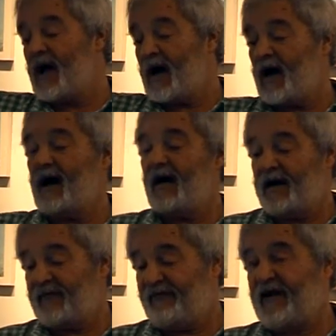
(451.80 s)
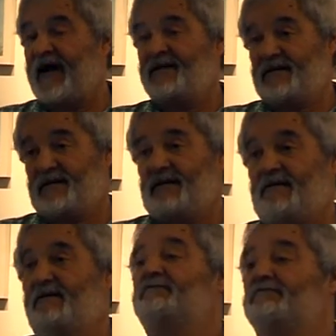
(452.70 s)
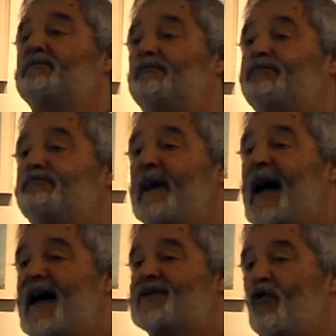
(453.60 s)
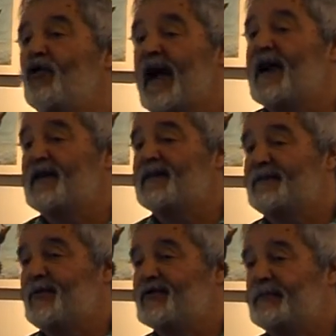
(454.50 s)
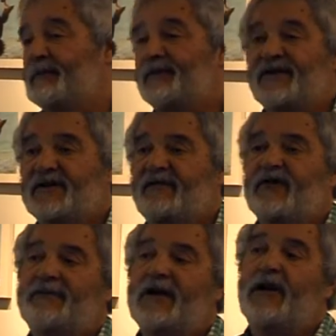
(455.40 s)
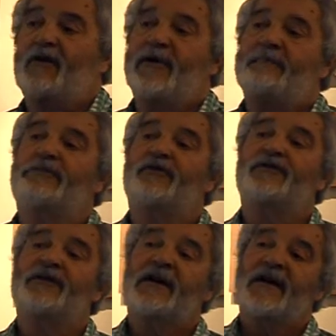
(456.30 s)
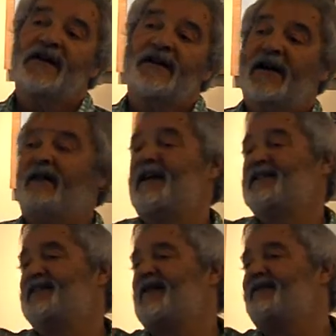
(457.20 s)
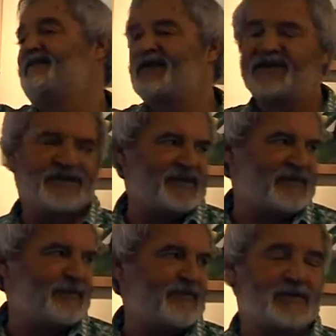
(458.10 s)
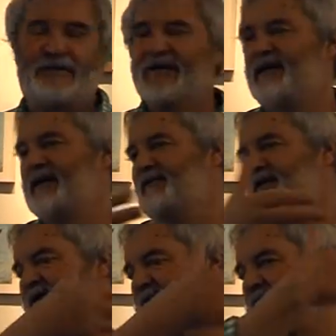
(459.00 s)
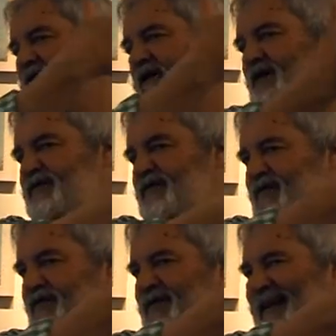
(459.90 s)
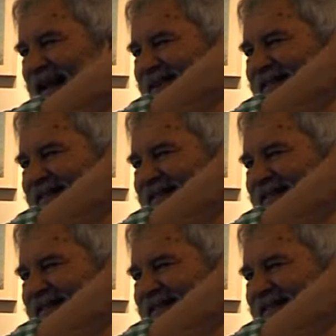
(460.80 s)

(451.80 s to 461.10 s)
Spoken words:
are, in fact, as organic as possible, because they've got to be low input. They are as diverse as possible. In other words, they're much closer to John Lett's